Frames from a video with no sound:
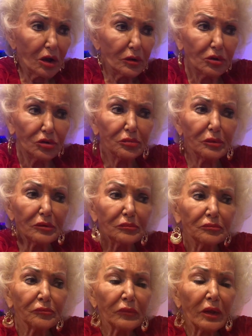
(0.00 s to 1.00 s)
But you've been
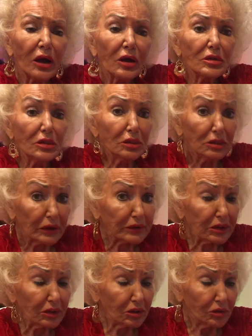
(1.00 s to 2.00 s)

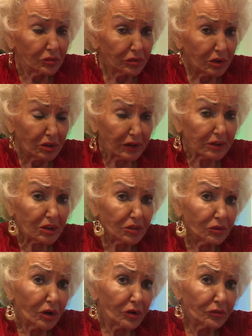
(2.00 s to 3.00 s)
lucky, very lucky,
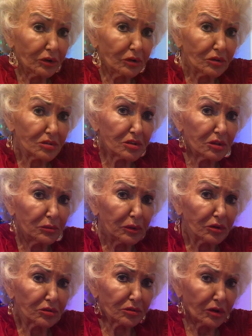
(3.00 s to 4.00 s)
very recently
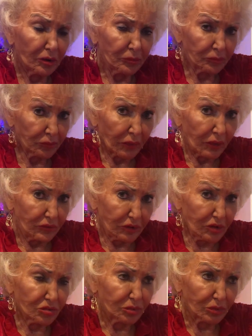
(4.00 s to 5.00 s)
because
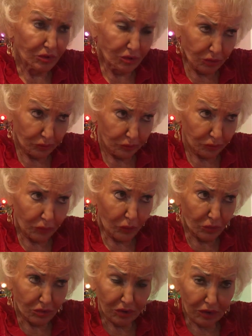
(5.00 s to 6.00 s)
Venus was
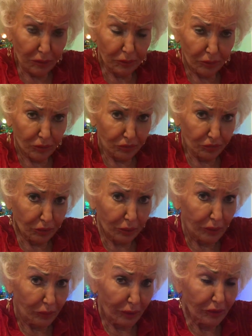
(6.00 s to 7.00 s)
in Capricorn for
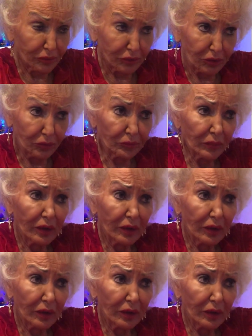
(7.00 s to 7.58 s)
quite a while for you.